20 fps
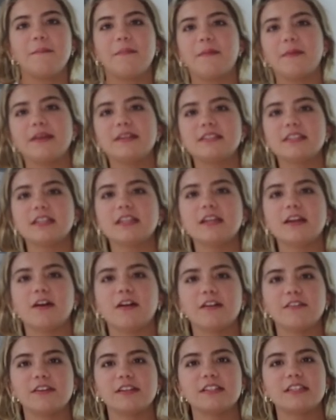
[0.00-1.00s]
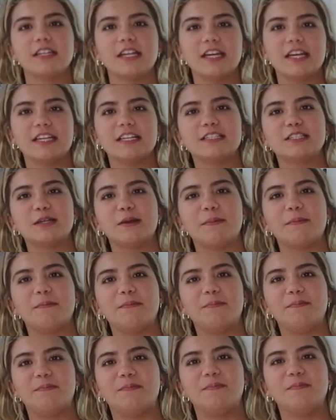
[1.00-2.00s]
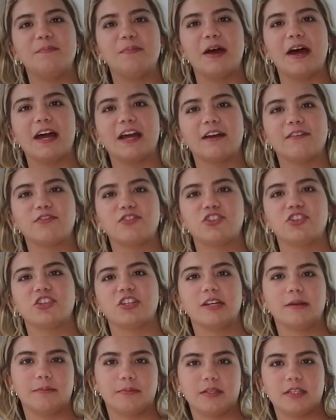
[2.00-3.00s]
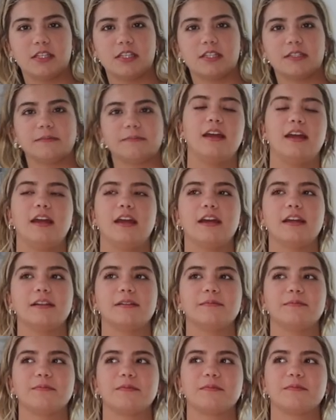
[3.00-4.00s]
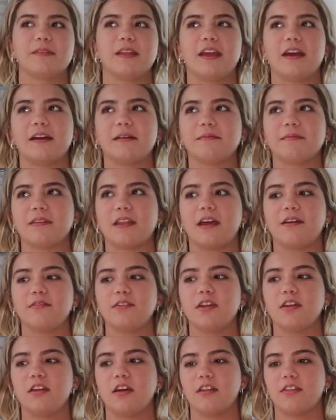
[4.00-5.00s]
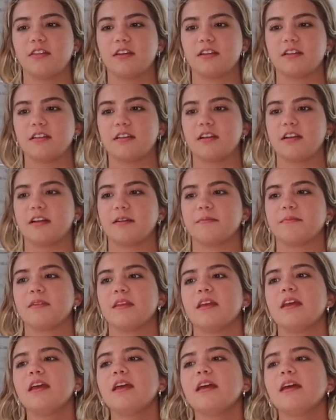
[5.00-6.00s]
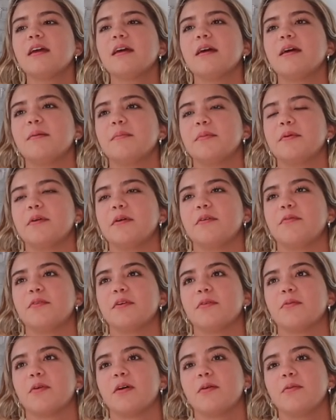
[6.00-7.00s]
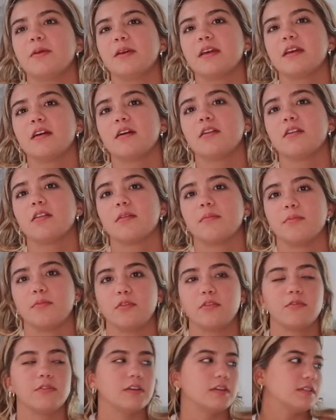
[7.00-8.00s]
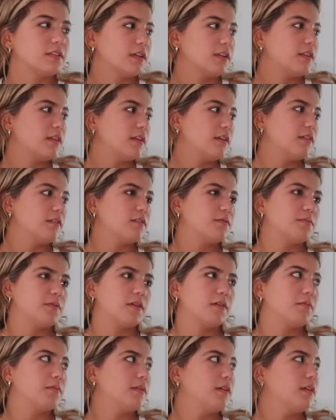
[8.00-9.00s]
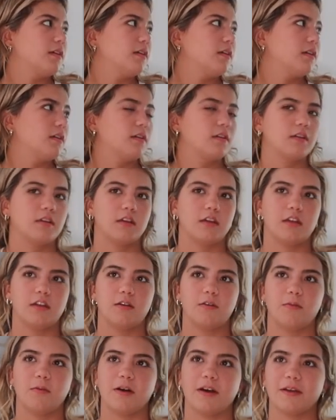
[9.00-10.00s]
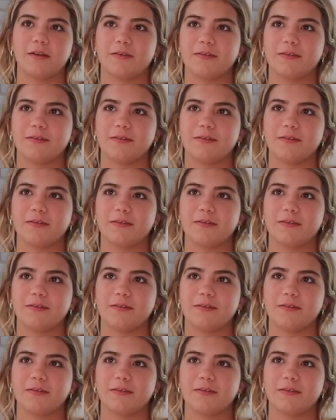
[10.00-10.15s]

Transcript: Basically, all I'm eating today is a bag of chips. And yeah, I've done nothing today. But if we want, we can go to the movies. I think it's probably in a while.